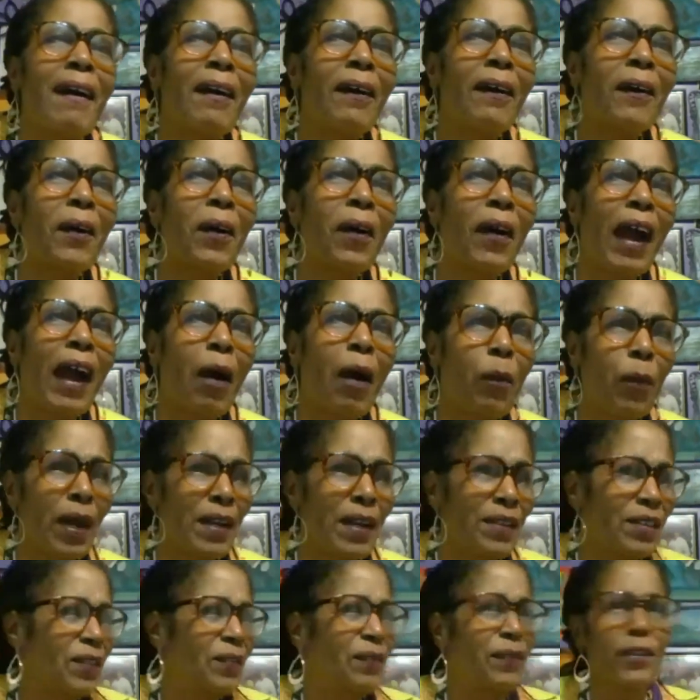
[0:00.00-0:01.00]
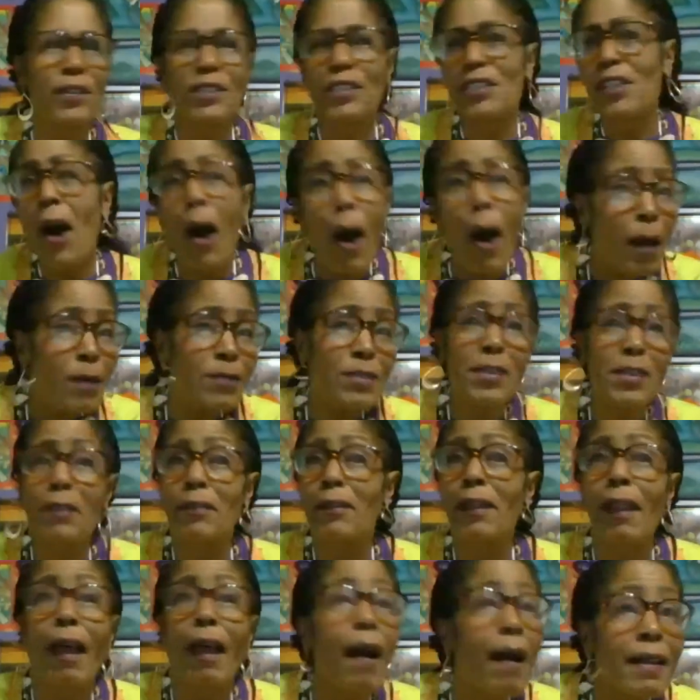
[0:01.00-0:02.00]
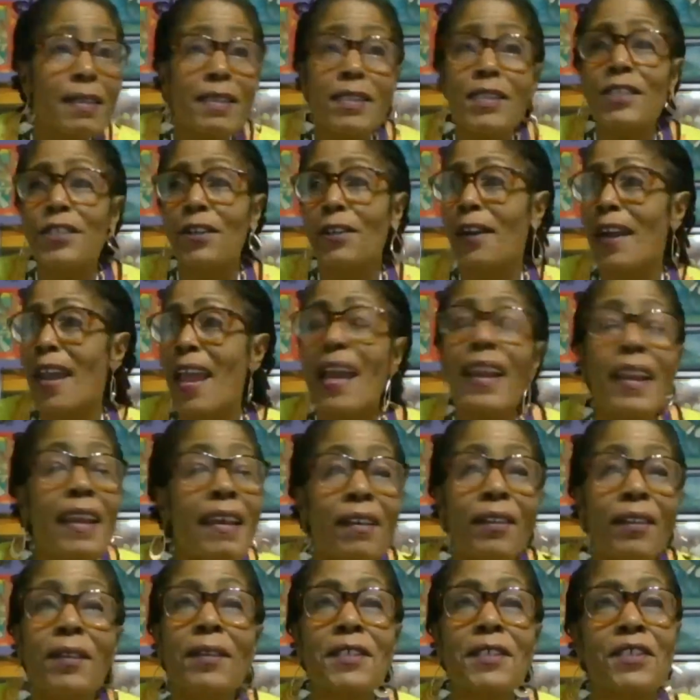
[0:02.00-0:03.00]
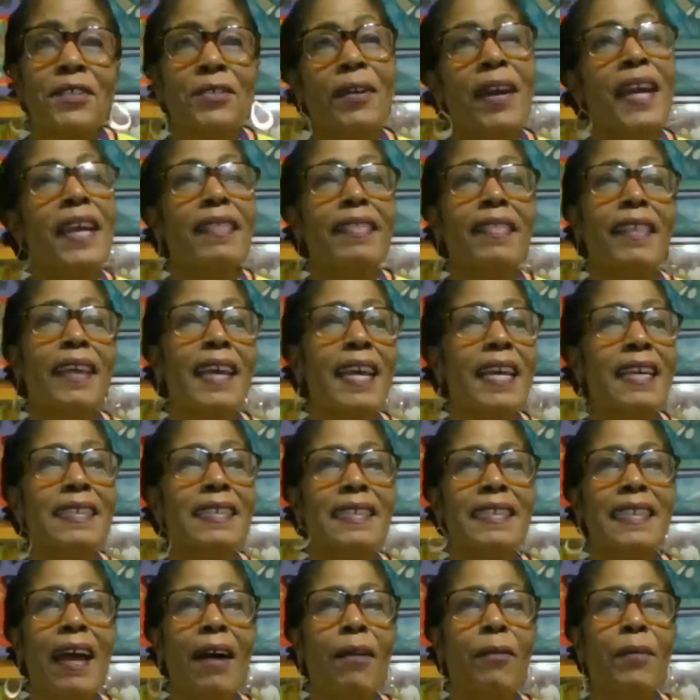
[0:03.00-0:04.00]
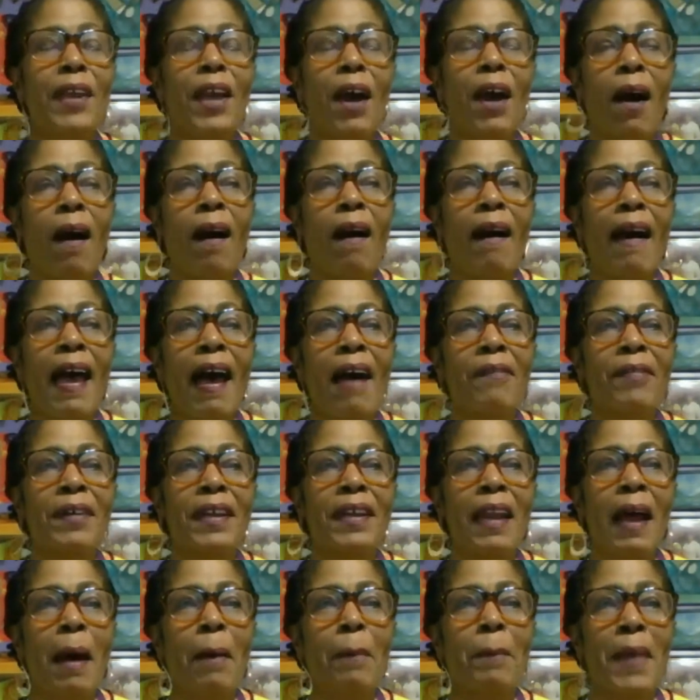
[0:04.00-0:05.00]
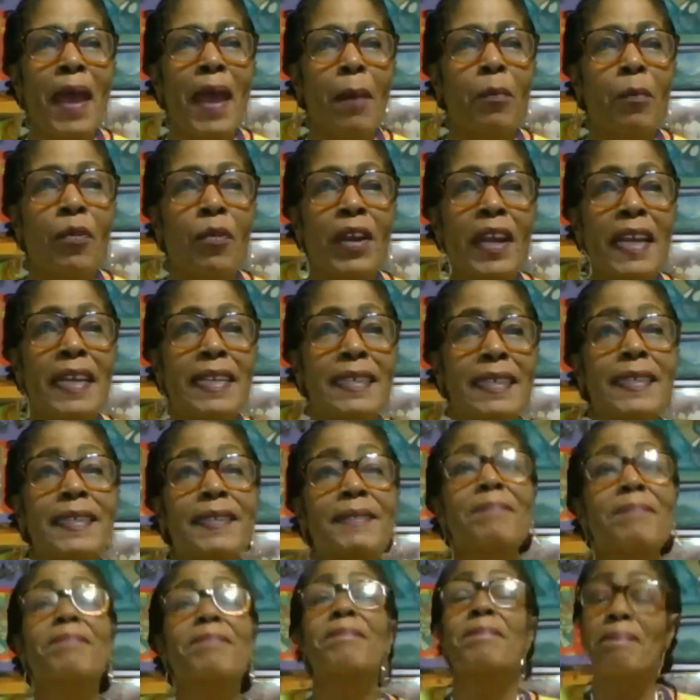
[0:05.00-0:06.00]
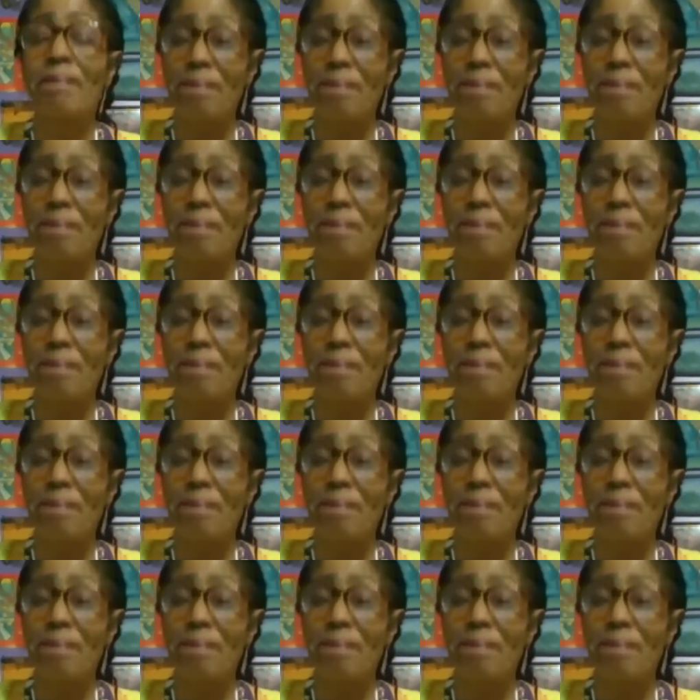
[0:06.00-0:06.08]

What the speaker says: or our wonderful talks or lunch or any of those great things that we all have in our memories.